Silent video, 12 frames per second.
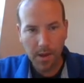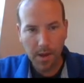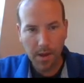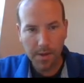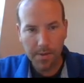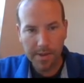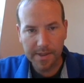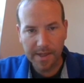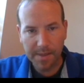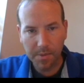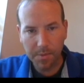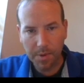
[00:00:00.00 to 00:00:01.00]

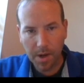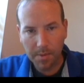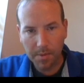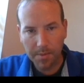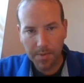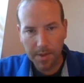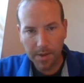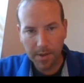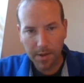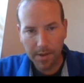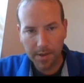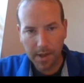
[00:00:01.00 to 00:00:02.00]
example problem here
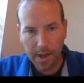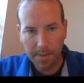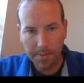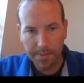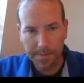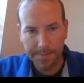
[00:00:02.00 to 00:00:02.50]
on the top,